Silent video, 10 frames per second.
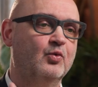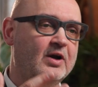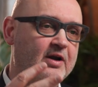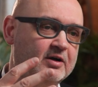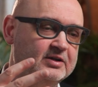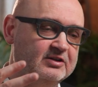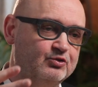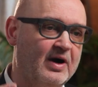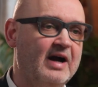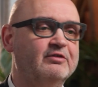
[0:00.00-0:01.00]
What are the
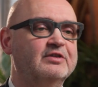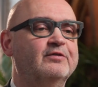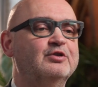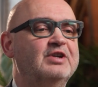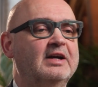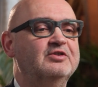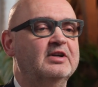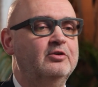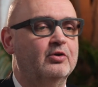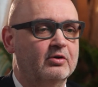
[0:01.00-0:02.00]
drivers for change
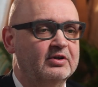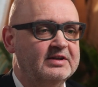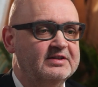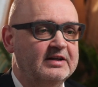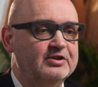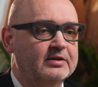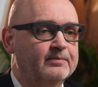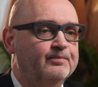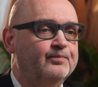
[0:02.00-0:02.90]
in your organization?